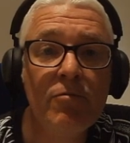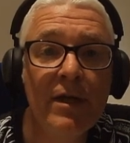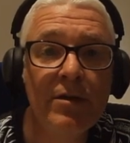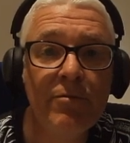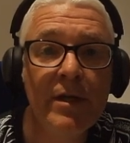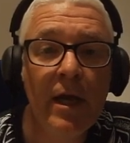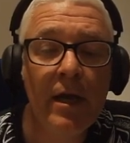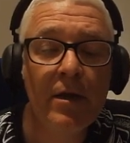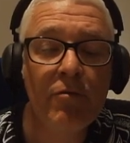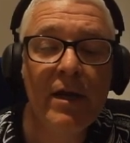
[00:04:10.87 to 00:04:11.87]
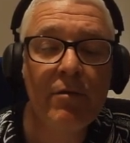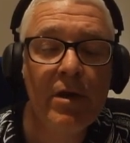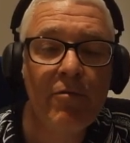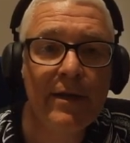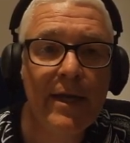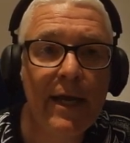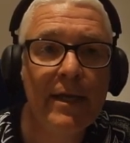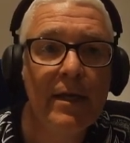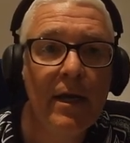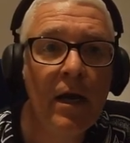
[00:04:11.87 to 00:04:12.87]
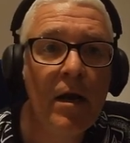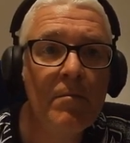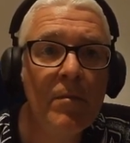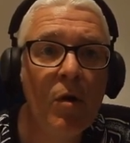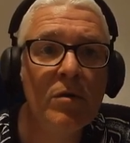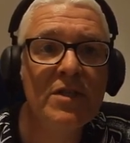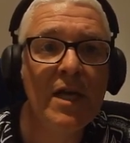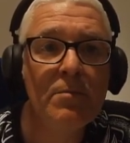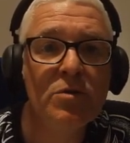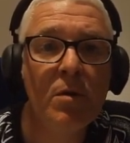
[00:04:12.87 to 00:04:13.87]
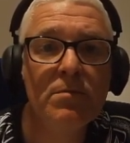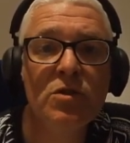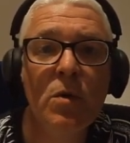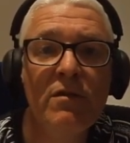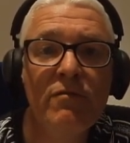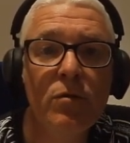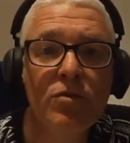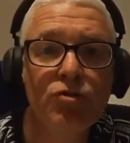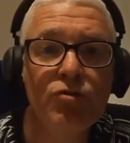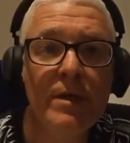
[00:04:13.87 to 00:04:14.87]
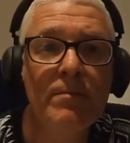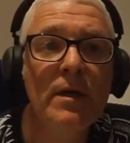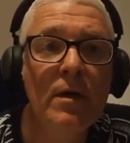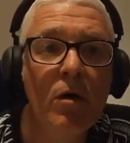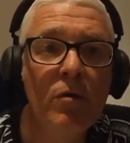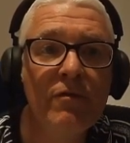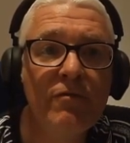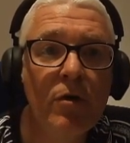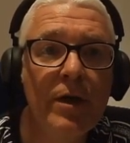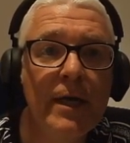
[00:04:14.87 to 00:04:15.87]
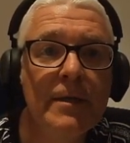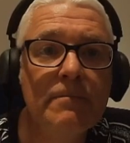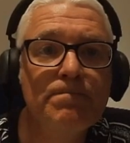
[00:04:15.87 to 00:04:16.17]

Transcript: Gregory Radek on Tabletop's 24 stream on the Friday.